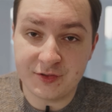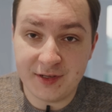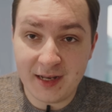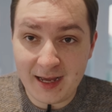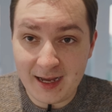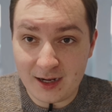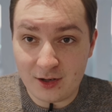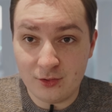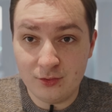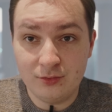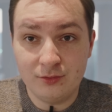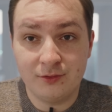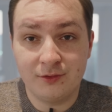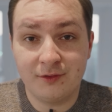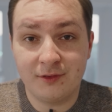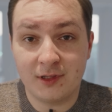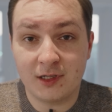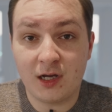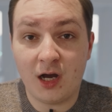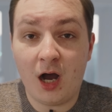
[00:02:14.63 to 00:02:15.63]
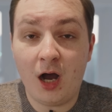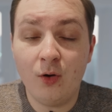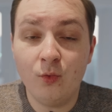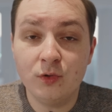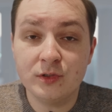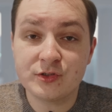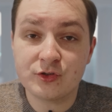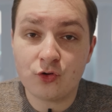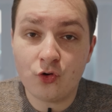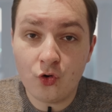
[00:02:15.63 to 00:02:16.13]
now the car
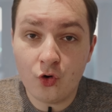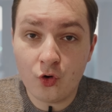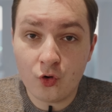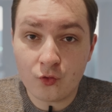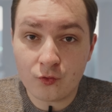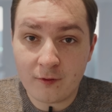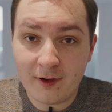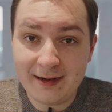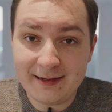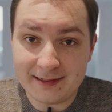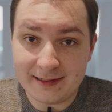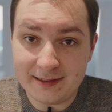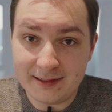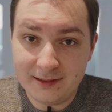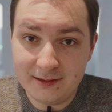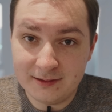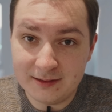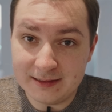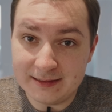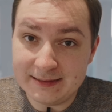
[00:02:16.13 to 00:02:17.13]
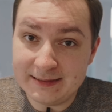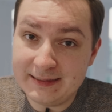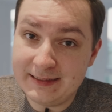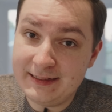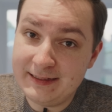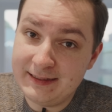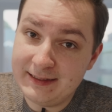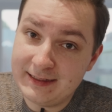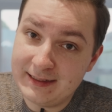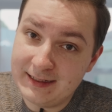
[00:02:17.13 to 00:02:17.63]
was already
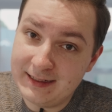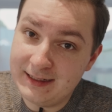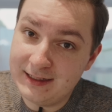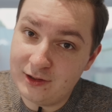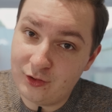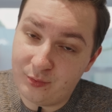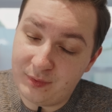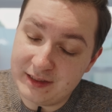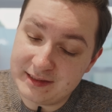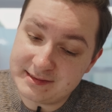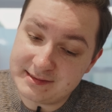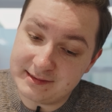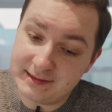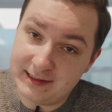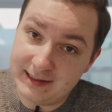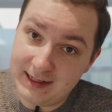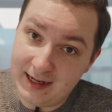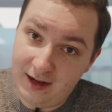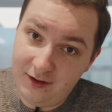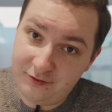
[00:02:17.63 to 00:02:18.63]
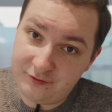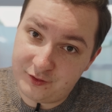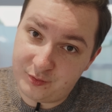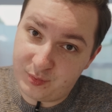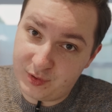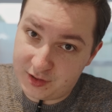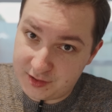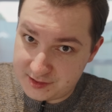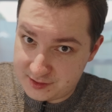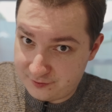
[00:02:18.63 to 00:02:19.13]
leaning a little bit to the left
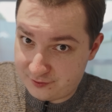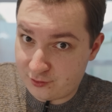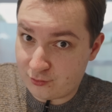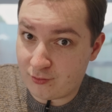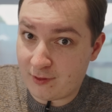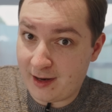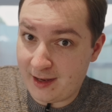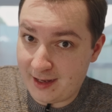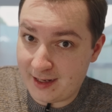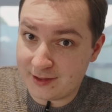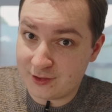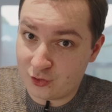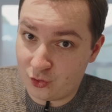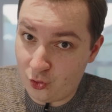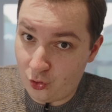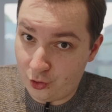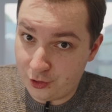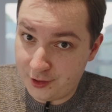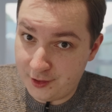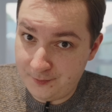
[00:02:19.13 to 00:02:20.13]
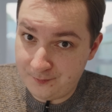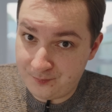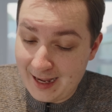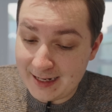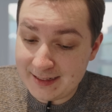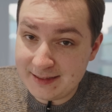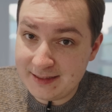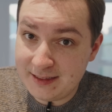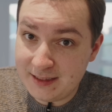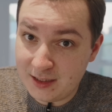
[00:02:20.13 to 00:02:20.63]
because of the right-hand corner,
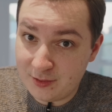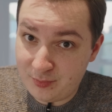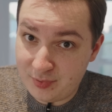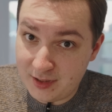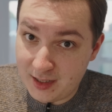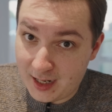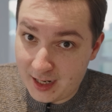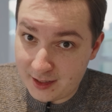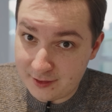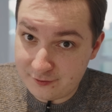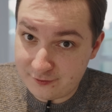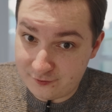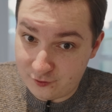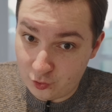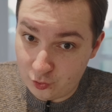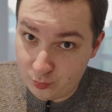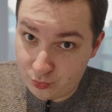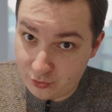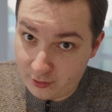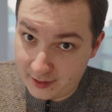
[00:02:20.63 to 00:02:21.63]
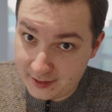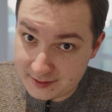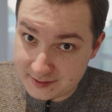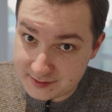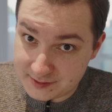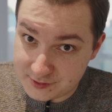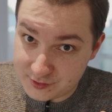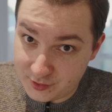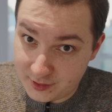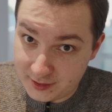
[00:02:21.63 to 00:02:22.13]
and he applied full
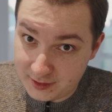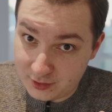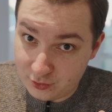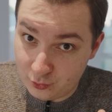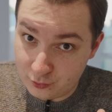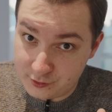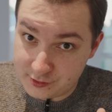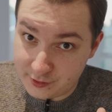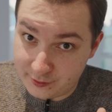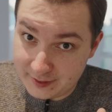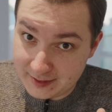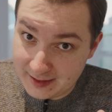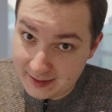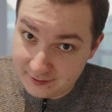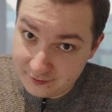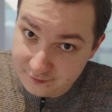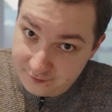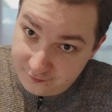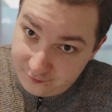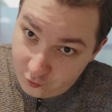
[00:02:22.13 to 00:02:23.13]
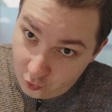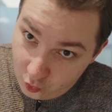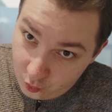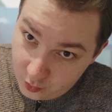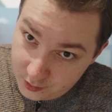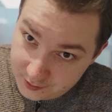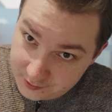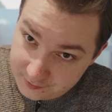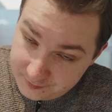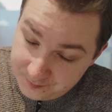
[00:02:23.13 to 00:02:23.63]
brakes, so it also leant
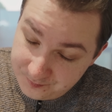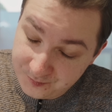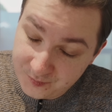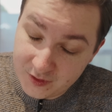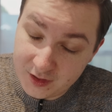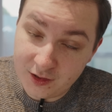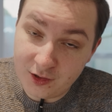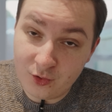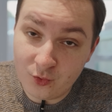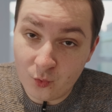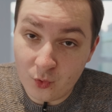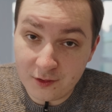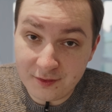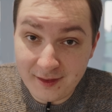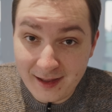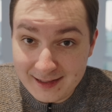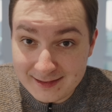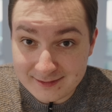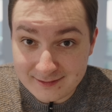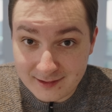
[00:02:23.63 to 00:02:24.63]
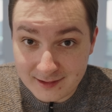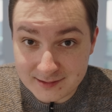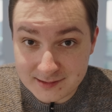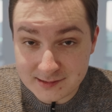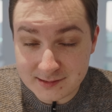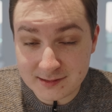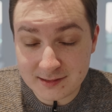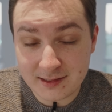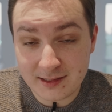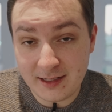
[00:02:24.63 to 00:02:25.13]
forward. What that
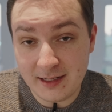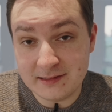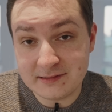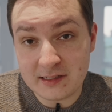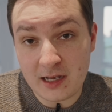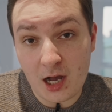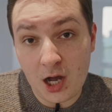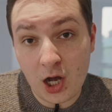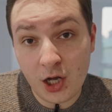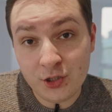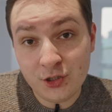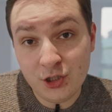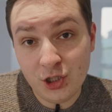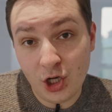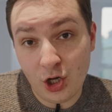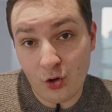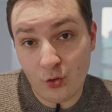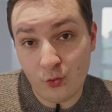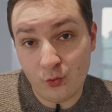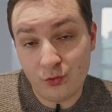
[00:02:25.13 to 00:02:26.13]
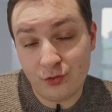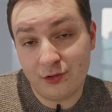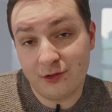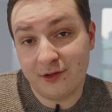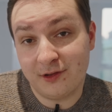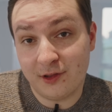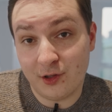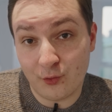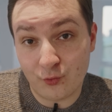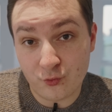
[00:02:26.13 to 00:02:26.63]
does is unload
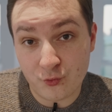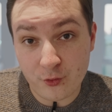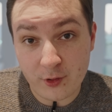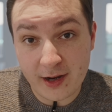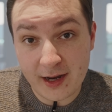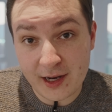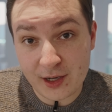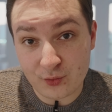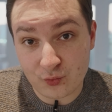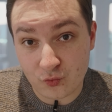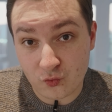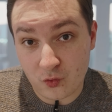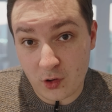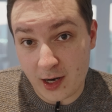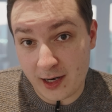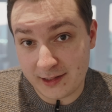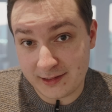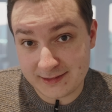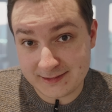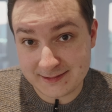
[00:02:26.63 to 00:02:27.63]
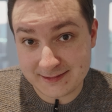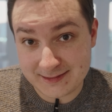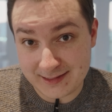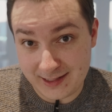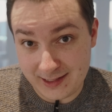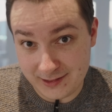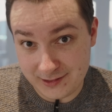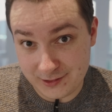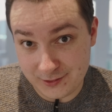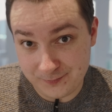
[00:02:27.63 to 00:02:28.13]
the rear right
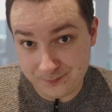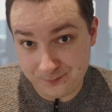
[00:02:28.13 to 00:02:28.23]
tire.